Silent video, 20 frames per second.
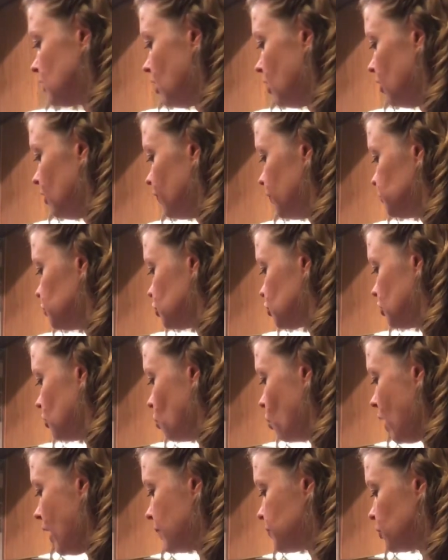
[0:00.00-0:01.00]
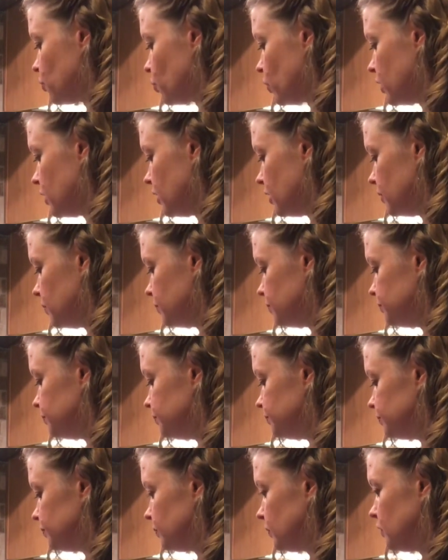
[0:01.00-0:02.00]
off. I'm just going to wipe the rim.
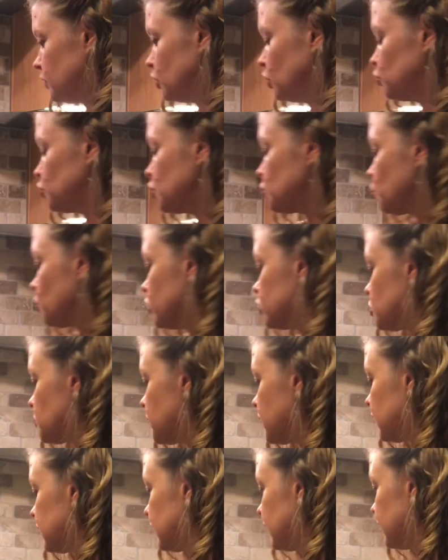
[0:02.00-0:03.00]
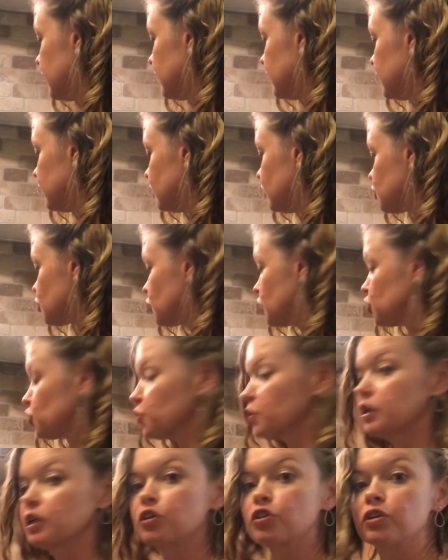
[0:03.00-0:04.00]
You just want it to be clean so that
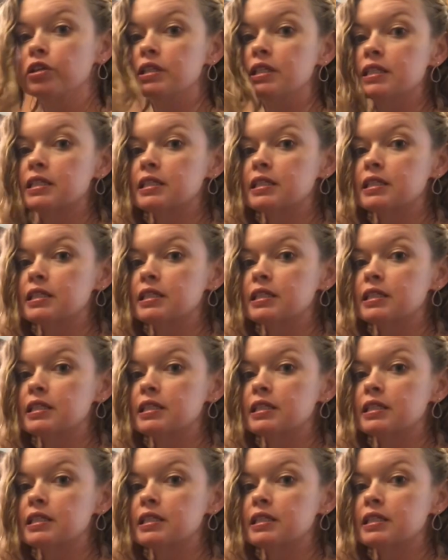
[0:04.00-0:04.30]
you get a good